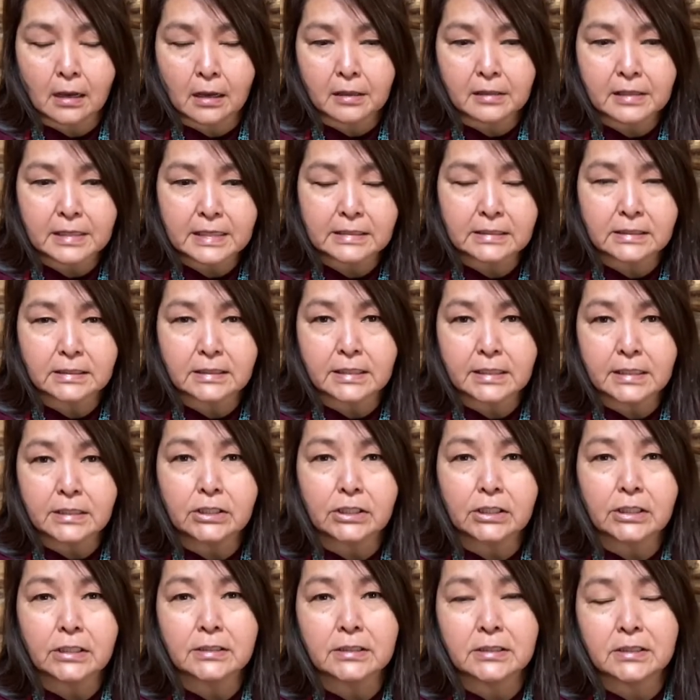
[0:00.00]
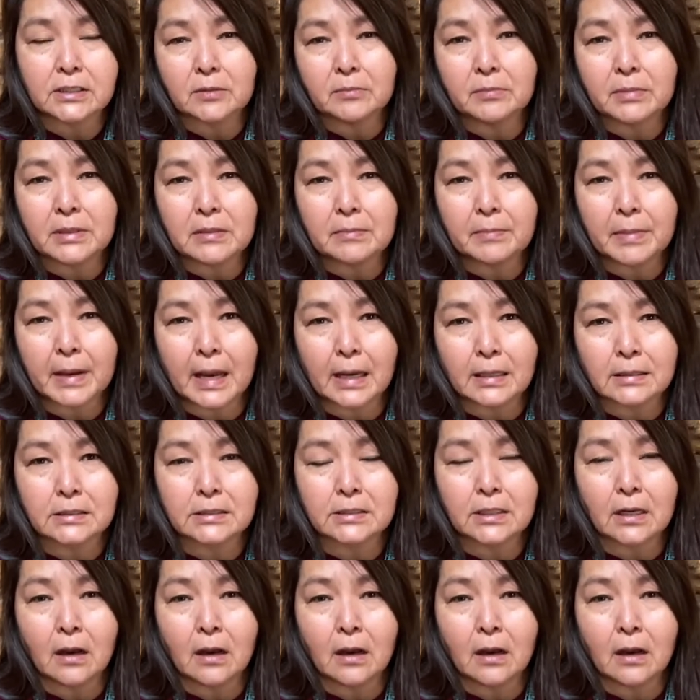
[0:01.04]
these teachings to be passed